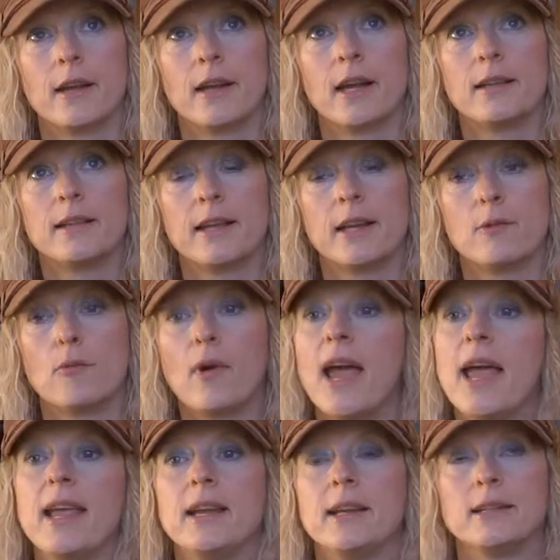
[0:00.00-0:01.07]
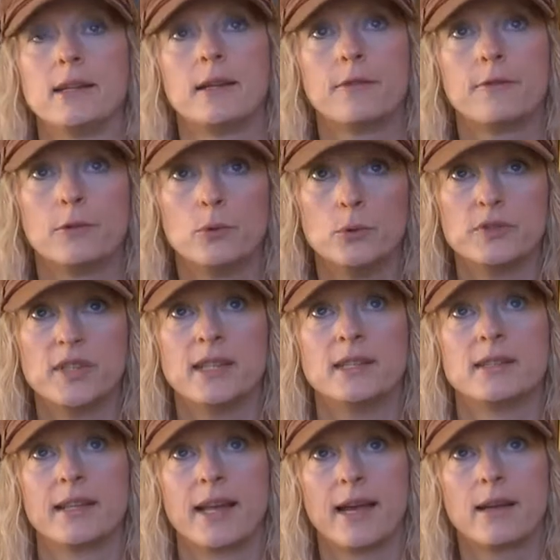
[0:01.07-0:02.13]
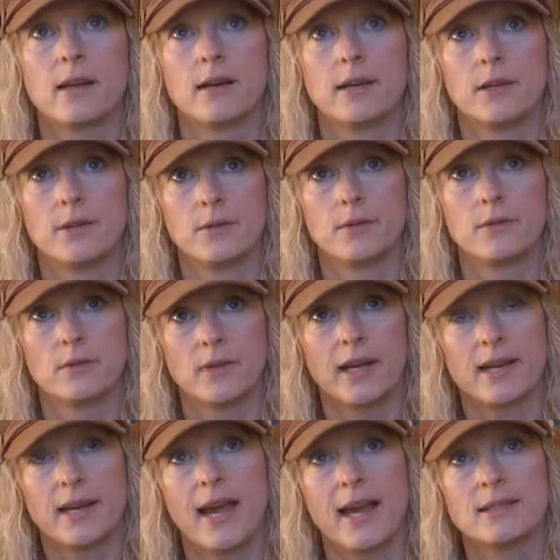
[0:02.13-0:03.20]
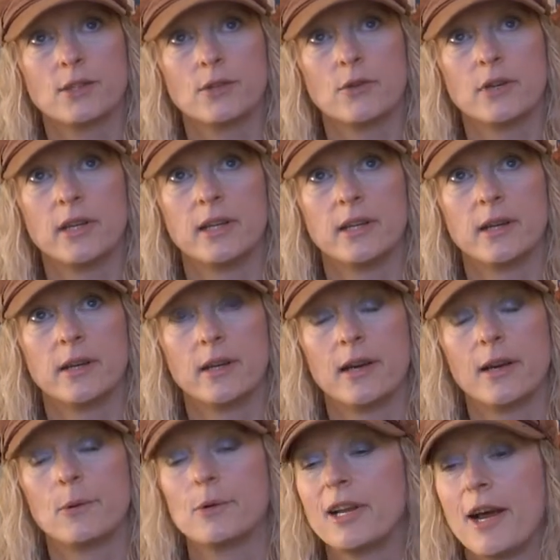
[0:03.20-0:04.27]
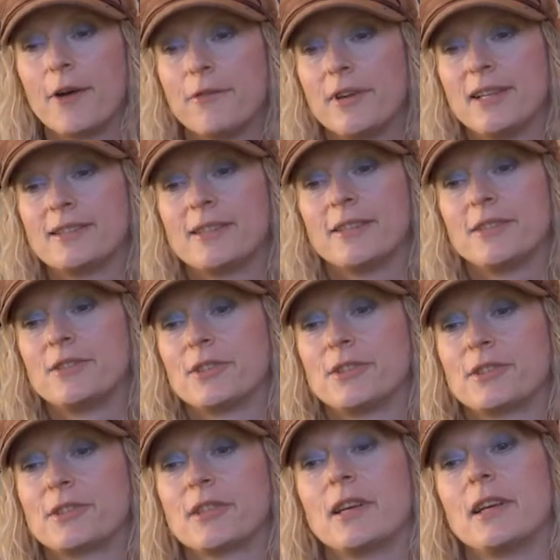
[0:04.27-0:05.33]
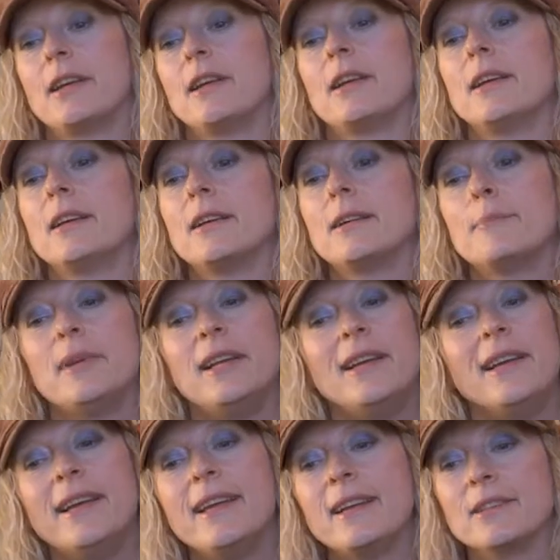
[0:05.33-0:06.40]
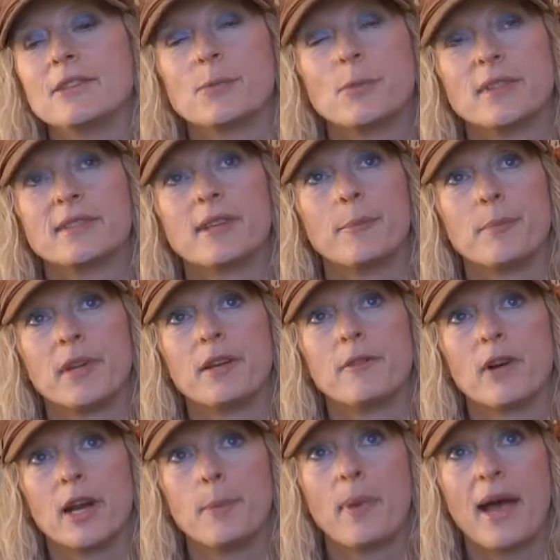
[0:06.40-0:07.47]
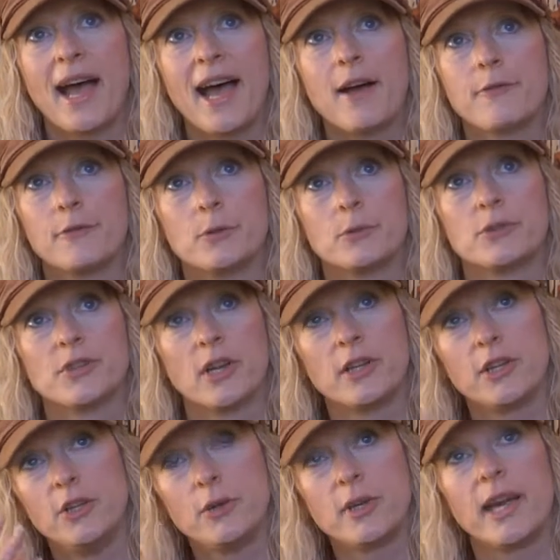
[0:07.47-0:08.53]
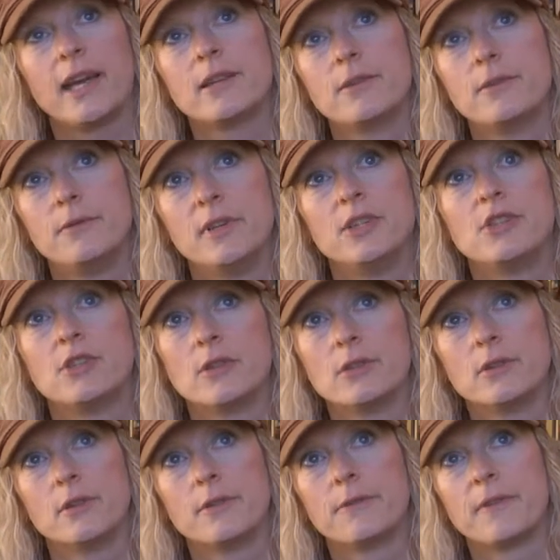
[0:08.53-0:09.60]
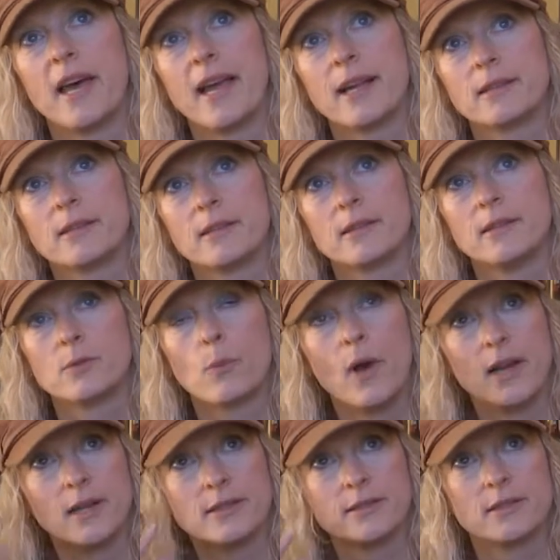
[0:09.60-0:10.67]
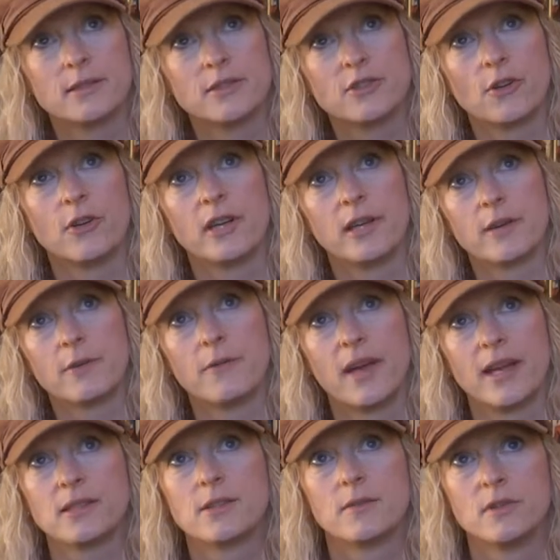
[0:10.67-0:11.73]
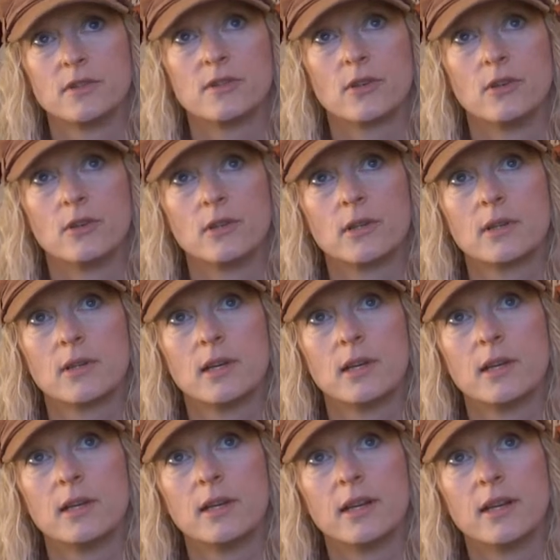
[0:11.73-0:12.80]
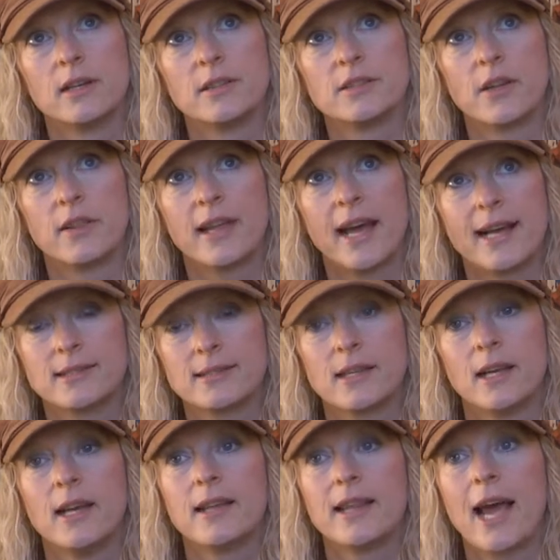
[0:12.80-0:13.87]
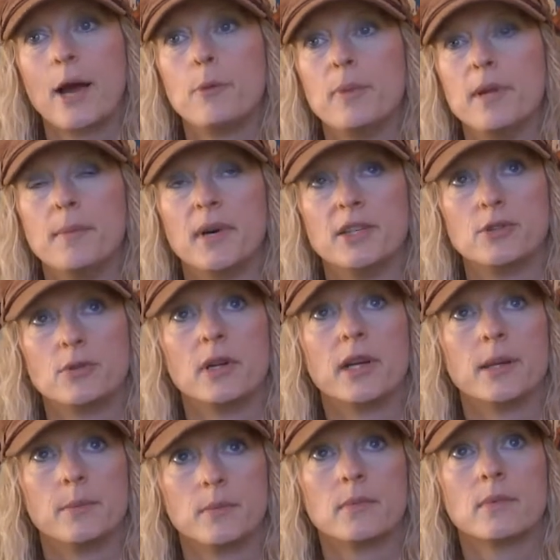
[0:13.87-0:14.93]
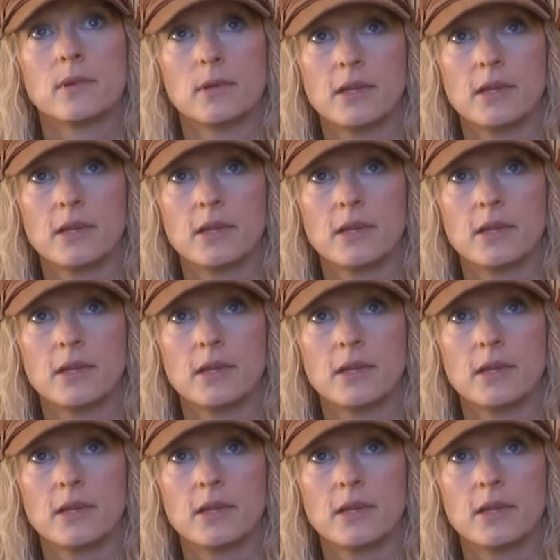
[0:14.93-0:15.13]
and I think Rain it, falls into that kind of that category and I, I would love it to just be linked with something very powerful so that you get the visual effect as well as the sonic effect of the song you know so that's that would be my dream